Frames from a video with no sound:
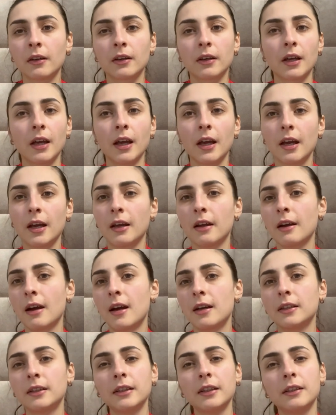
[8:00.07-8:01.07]
okay,
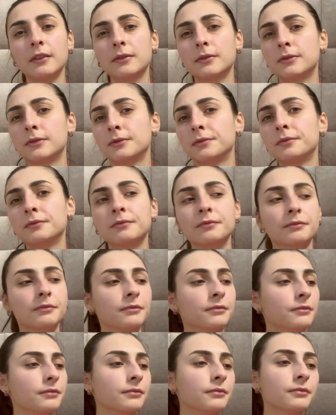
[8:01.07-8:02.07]
I live
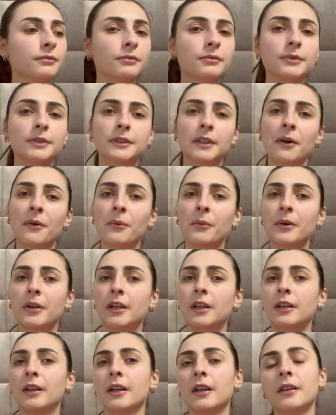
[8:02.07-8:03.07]

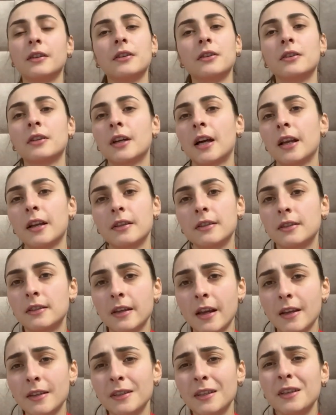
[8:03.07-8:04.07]
somewhere in the United
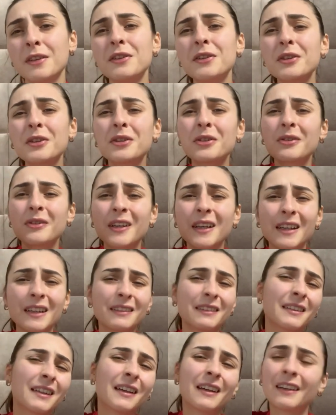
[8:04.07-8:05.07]
States, and Ukraine,
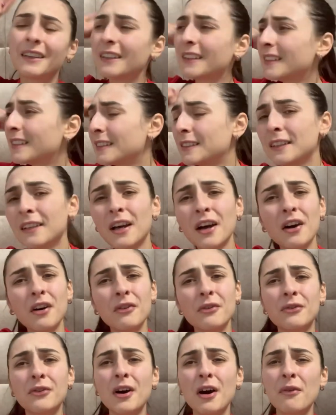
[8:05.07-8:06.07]
it's
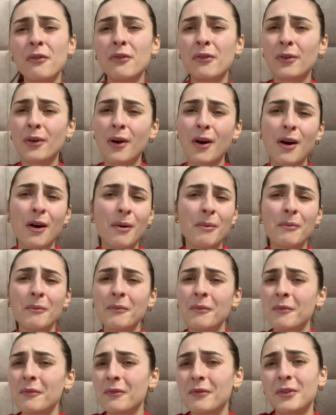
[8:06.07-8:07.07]
far from
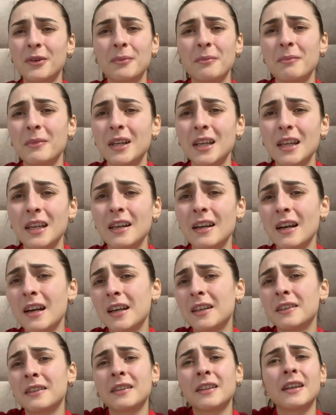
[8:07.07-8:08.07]
me.
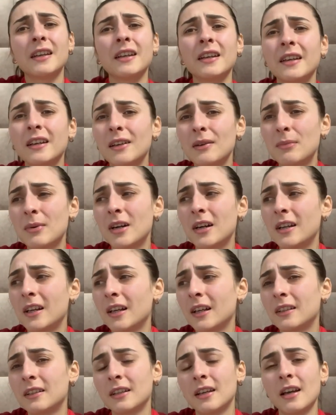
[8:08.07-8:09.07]
I don't care about
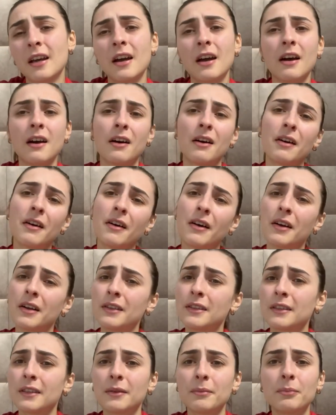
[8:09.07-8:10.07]
it. Oh,
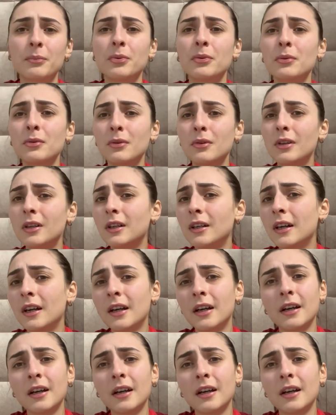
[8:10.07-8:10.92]
it's a poor